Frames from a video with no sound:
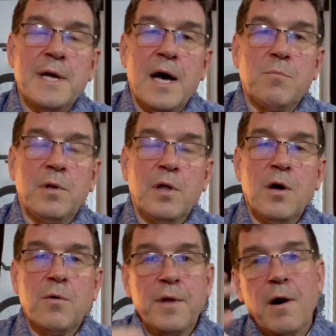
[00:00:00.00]
down
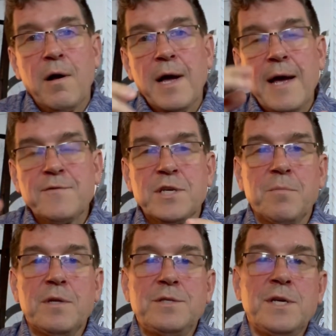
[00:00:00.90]
below. There I'll have some
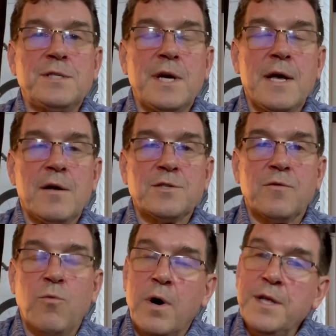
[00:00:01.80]
of the details
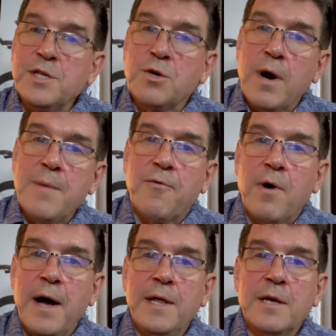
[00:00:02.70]
of what each grape
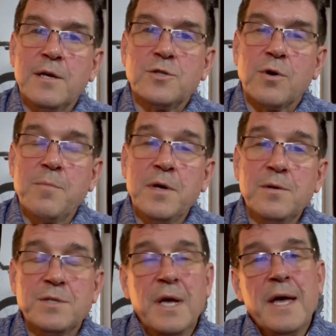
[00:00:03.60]
variety
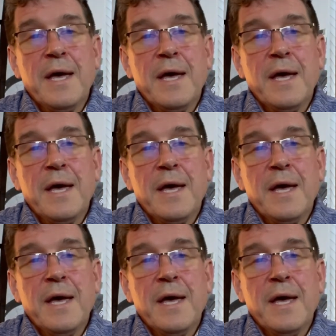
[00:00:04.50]
contributes.